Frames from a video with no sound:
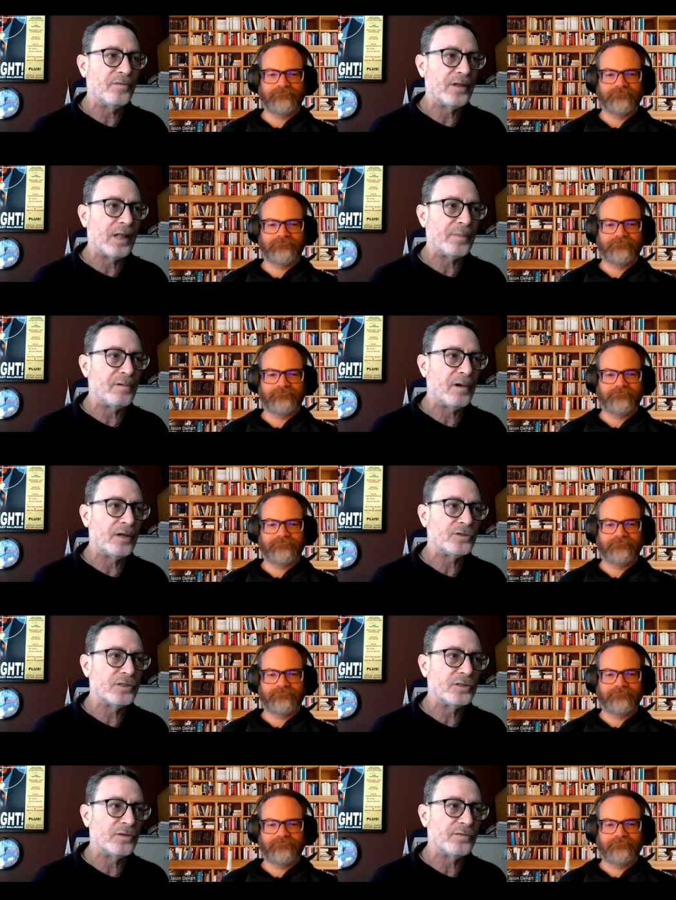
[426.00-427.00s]
Speaker 1: of
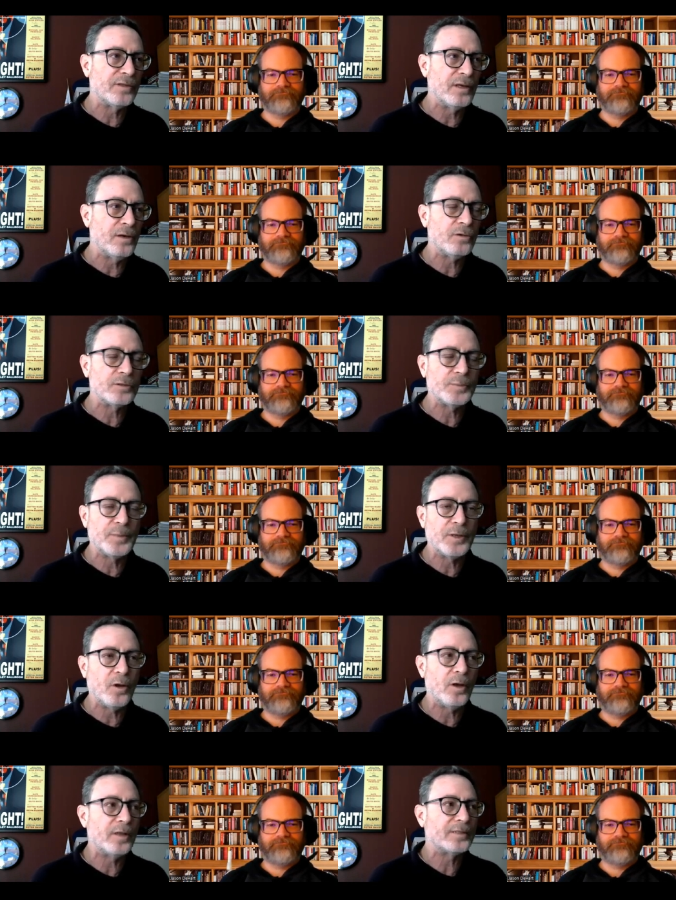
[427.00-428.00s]
collaborations over the years
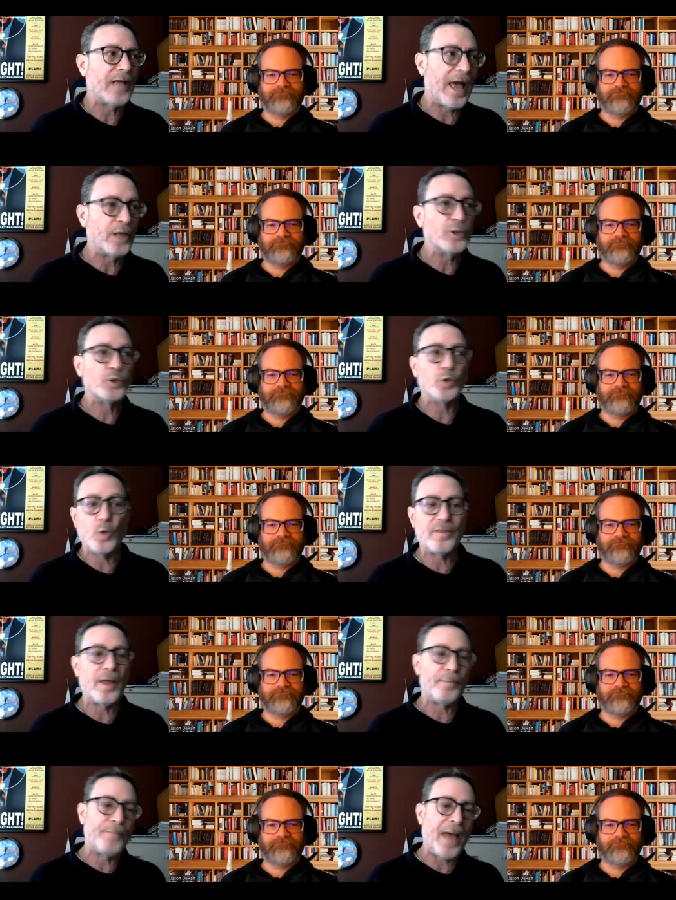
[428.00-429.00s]
because I enjoy
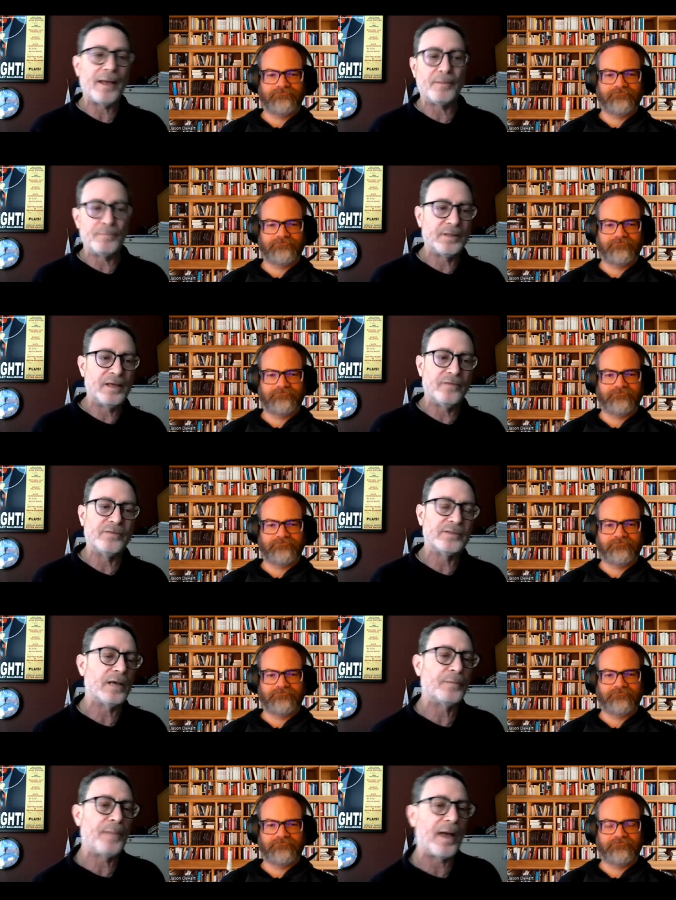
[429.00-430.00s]
that back, give and
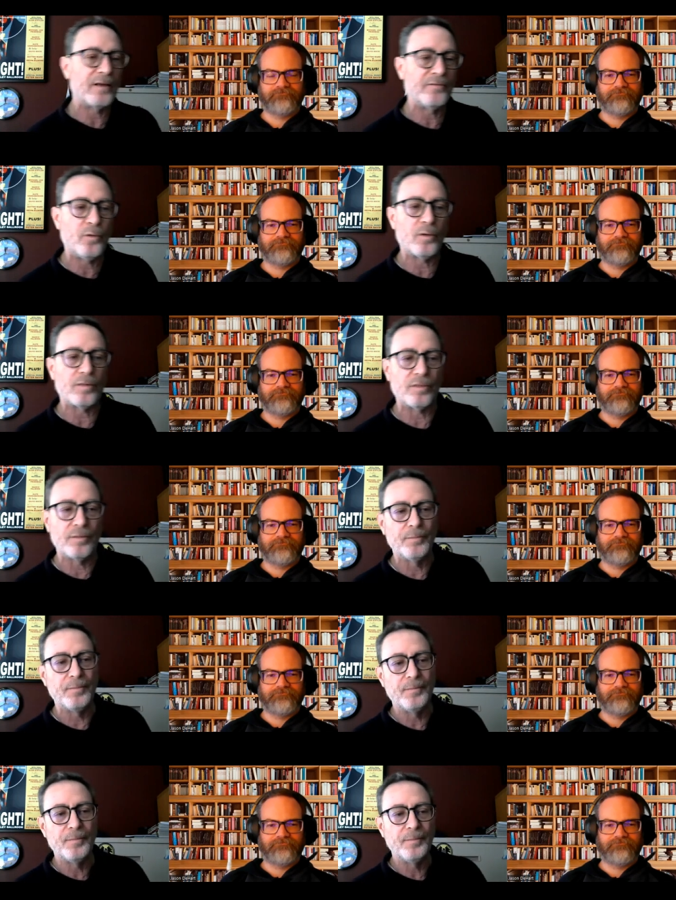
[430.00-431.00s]
take back and forth.
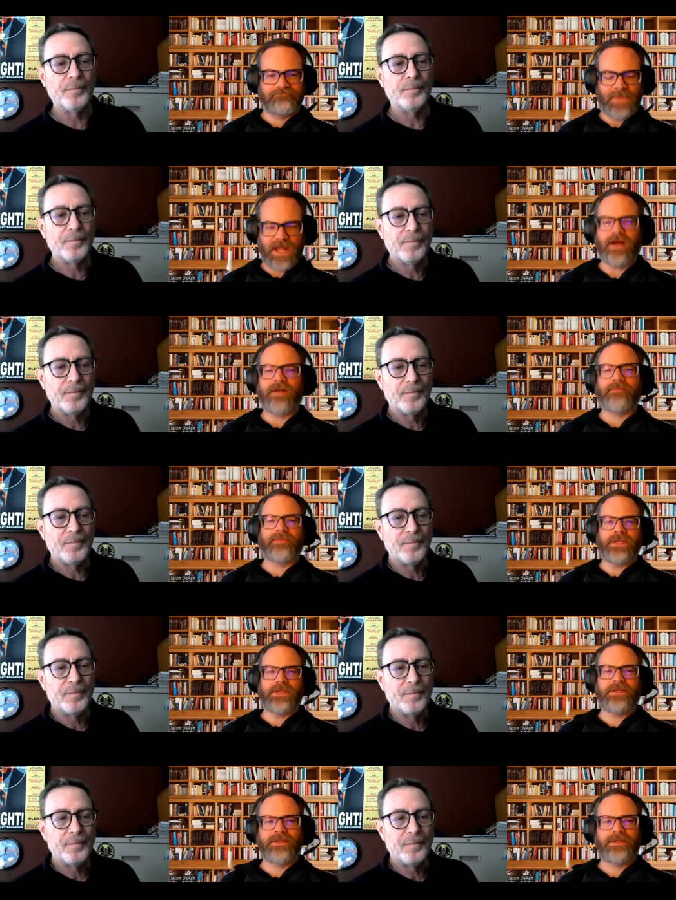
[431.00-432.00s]
Yeah.
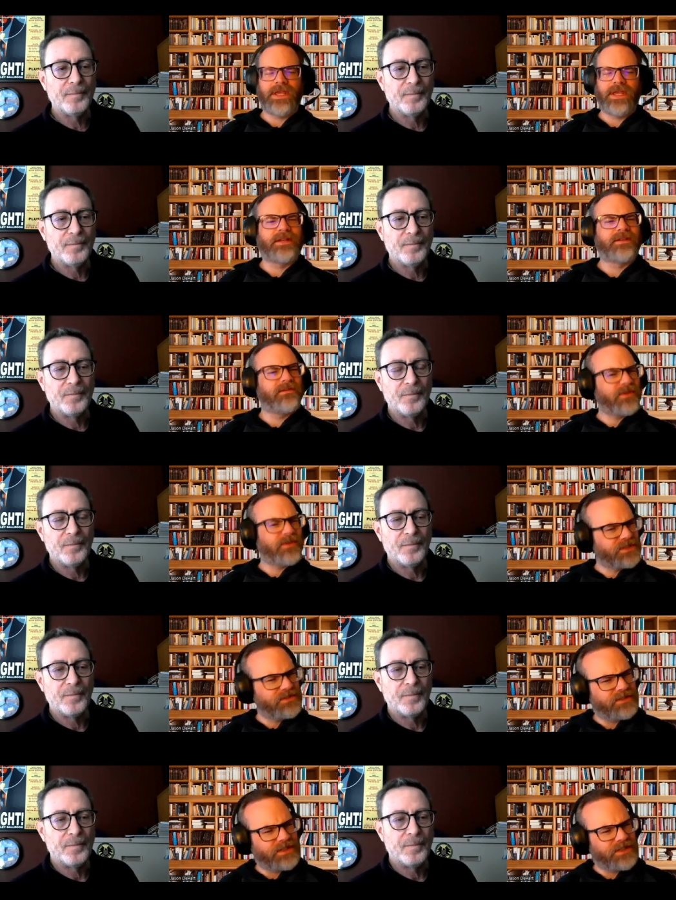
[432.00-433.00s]
Speaker 2: Uh, now, you've
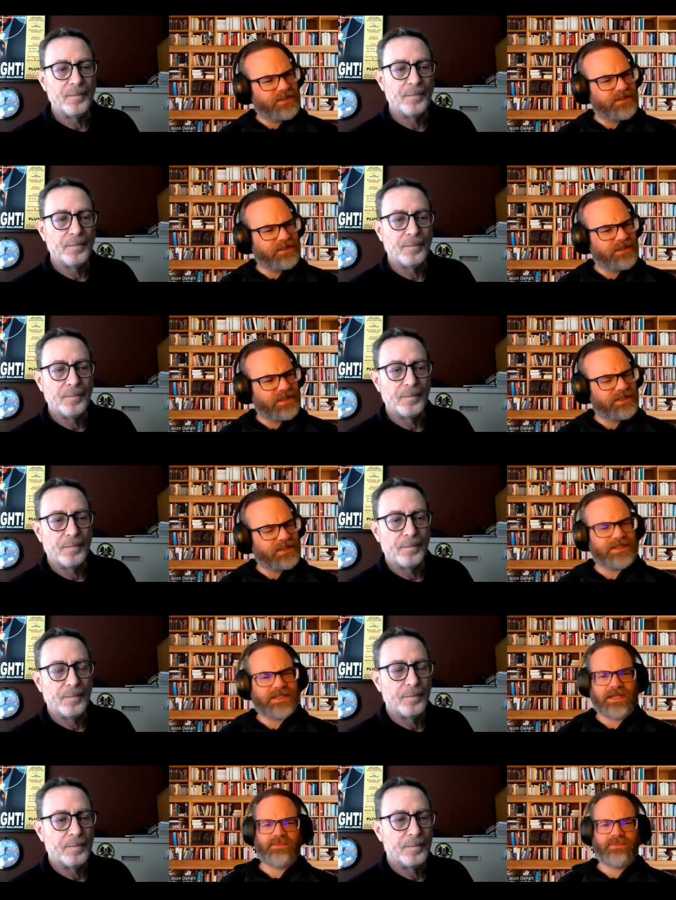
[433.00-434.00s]
also done at least
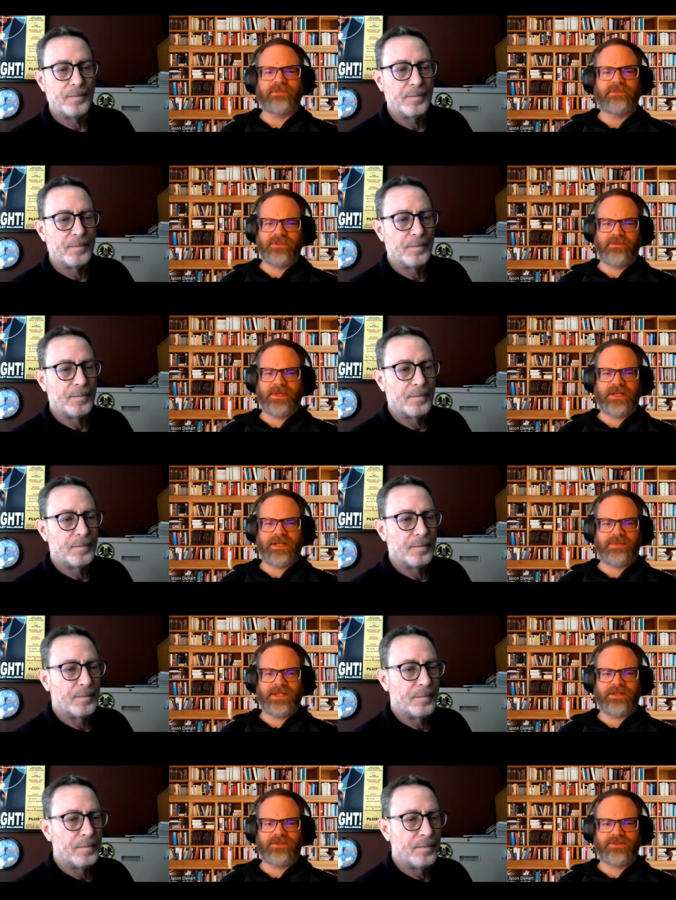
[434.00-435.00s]
a couple of film
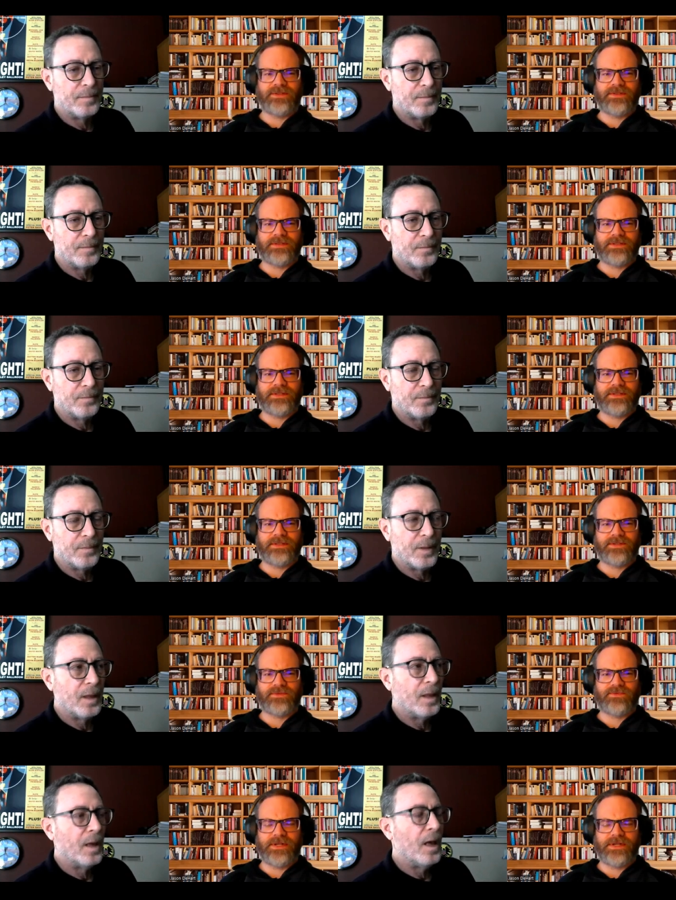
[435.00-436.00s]
adaptations
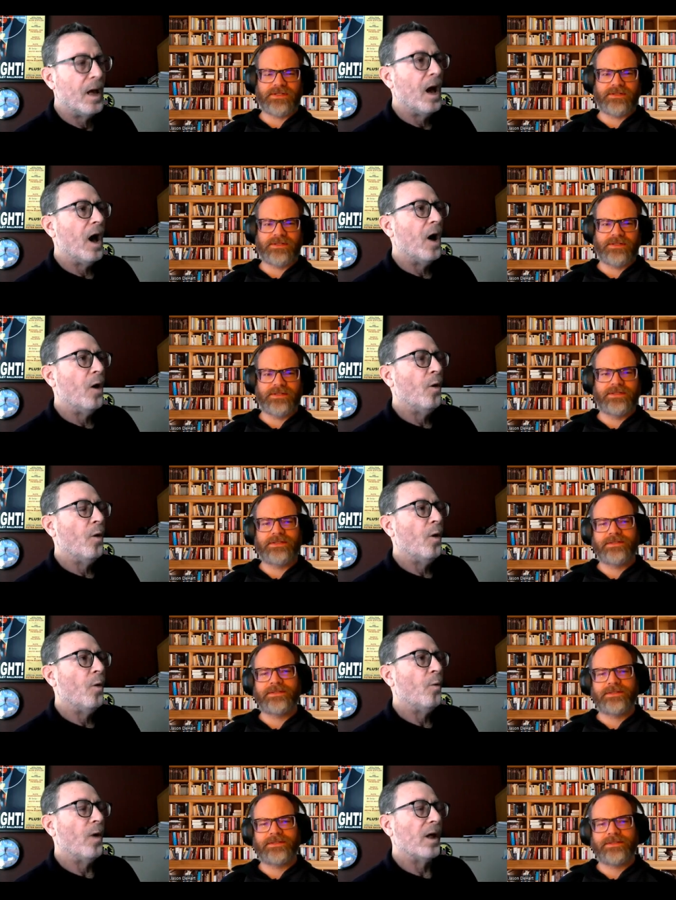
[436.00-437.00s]
as well.
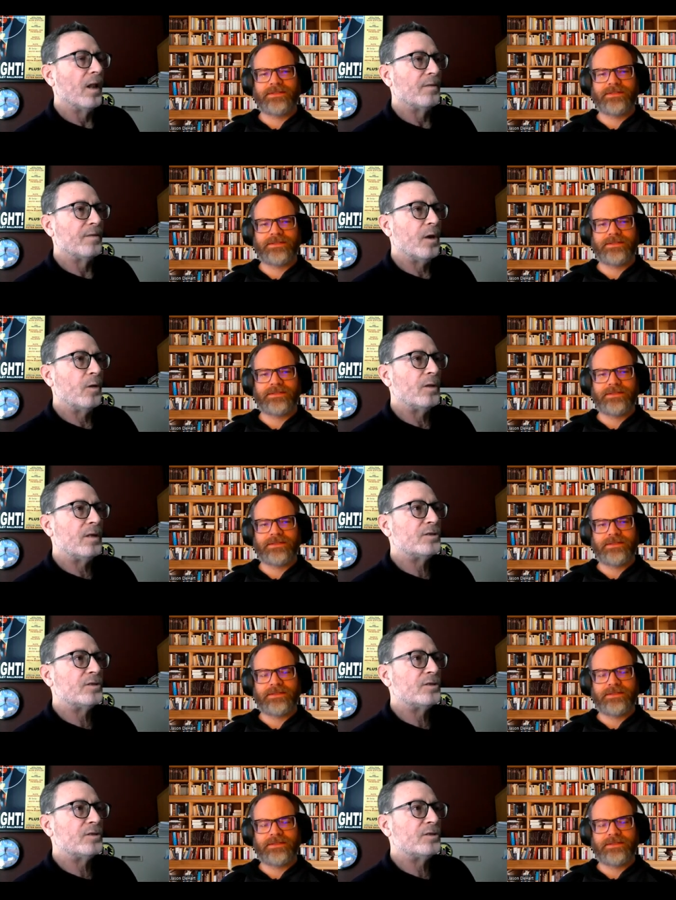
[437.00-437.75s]
Speaker 1: Well, the only